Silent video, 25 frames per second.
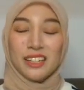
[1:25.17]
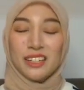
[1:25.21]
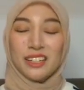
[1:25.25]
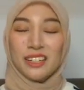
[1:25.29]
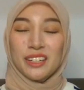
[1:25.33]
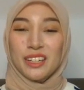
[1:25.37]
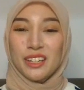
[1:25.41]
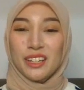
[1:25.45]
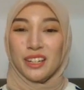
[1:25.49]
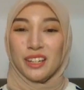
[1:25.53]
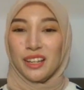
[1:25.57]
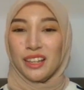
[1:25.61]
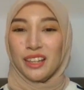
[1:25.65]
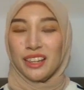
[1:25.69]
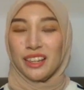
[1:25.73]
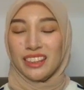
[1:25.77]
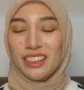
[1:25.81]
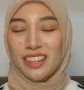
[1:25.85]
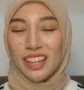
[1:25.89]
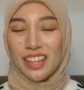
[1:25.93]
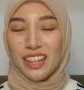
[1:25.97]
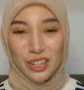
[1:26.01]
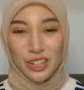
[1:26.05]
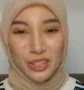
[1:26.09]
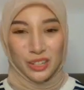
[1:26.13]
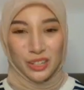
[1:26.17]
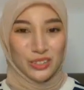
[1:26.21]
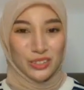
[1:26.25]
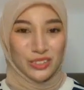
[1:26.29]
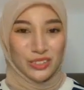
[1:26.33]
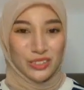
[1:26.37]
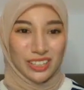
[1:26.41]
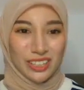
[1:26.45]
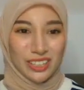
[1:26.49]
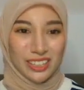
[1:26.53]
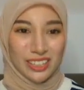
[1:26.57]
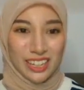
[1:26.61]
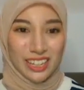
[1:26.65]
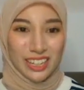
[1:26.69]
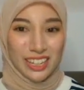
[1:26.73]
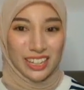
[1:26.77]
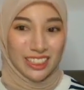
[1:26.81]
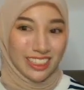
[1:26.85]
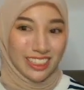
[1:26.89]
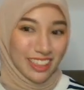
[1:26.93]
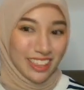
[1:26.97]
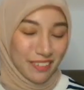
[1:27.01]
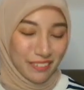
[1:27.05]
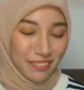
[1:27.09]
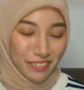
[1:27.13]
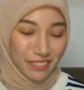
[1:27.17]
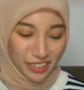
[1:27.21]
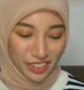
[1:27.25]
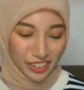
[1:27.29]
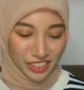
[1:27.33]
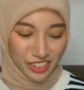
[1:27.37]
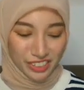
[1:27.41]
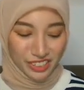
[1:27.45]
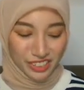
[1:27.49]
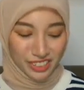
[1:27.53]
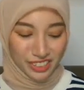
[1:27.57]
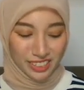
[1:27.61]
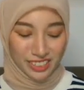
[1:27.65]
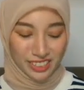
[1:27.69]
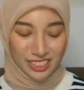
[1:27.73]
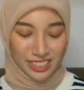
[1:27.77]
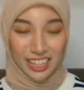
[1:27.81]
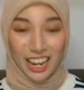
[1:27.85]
they're using the leverage.